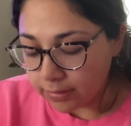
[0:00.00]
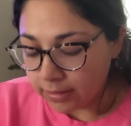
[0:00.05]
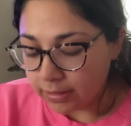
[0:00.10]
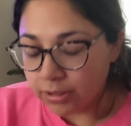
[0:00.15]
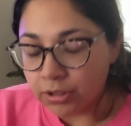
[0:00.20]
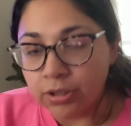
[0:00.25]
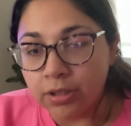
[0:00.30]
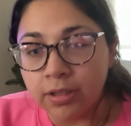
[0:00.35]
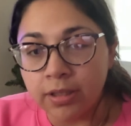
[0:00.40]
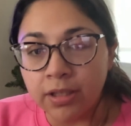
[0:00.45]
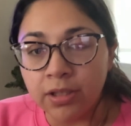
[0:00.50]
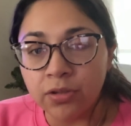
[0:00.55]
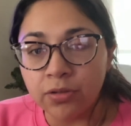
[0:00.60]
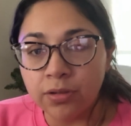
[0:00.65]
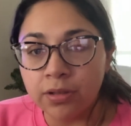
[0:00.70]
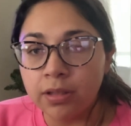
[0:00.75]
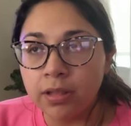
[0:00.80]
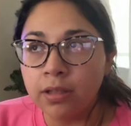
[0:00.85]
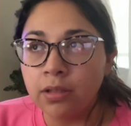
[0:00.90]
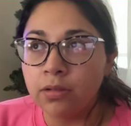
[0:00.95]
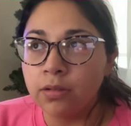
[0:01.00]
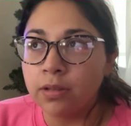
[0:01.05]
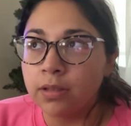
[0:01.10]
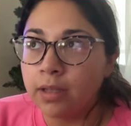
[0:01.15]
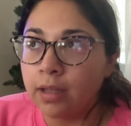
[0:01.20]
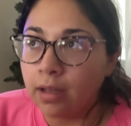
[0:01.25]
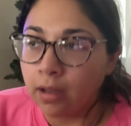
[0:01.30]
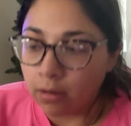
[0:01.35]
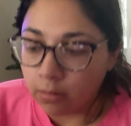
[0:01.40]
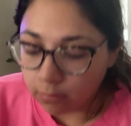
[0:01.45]
It's just interesting to
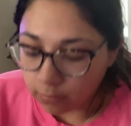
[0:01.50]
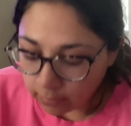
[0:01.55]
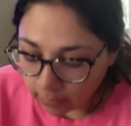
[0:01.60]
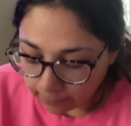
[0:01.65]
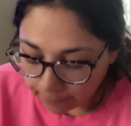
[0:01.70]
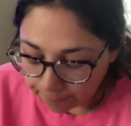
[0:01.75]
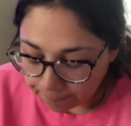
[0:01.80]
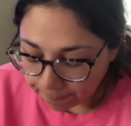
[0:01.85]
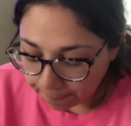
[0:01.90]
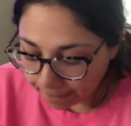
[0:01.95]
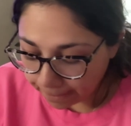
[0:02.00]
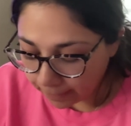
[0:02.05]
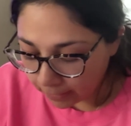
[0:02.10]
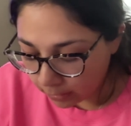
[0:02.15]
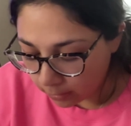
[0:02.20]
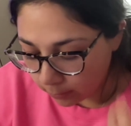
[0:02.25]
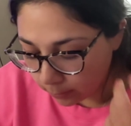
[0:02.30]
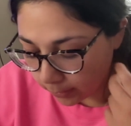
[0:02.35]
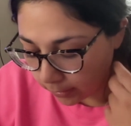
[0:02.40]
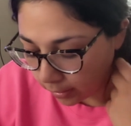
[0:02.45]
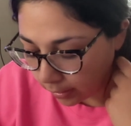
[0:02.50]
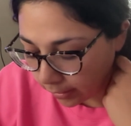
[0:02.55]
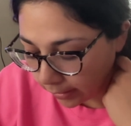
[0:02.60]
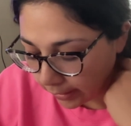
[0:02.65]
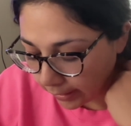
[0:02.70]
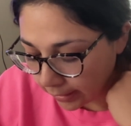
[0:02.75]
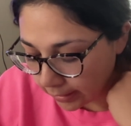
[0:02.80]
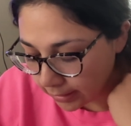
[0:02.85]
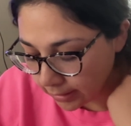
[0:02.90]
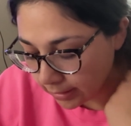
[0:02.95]
see how we all
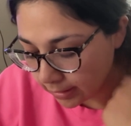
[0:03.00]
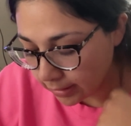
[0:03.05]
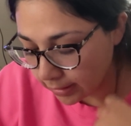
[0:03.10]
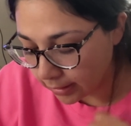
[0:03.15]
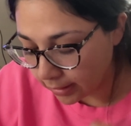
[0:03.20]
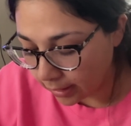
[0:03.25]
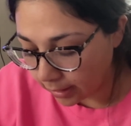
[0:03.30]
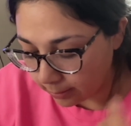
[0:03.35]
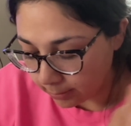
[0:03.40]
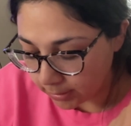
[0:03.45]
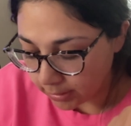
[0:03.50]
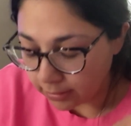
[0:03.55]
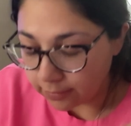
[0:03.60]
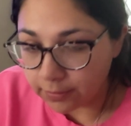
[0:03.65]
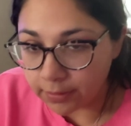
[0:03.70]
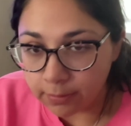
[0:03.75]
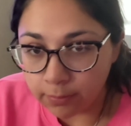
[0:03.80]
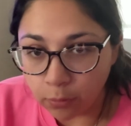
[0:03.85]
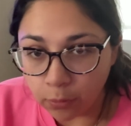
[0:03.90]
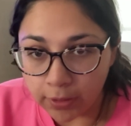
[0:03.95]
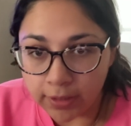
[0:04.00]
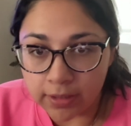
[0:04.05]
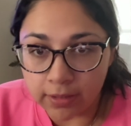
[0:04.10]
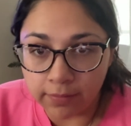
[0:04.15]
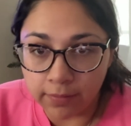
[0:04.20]
get different points of